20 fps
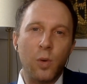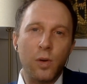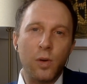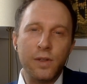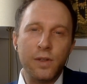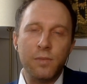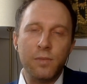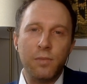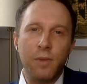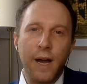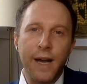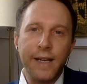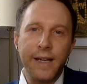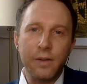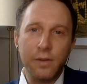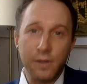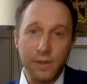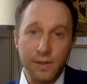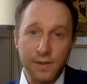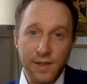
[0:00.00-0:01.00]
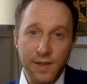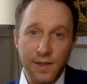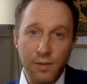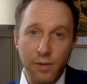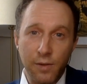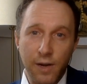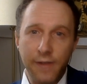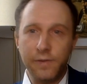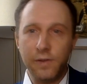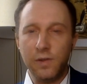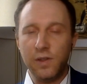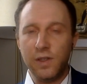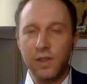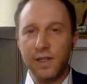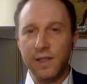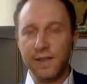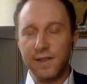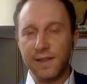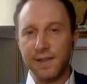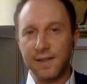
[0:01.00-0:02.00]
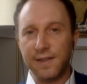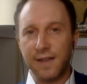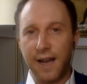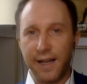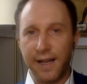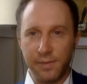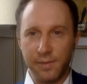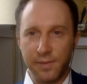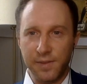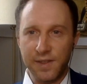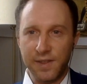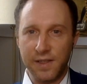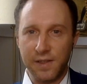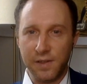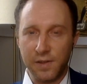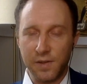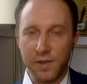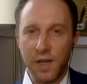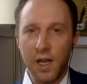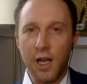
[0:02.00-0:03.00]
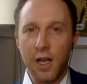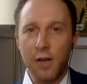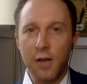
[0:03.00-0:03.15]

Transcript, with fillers: towards migrants and refugees and asylum seekers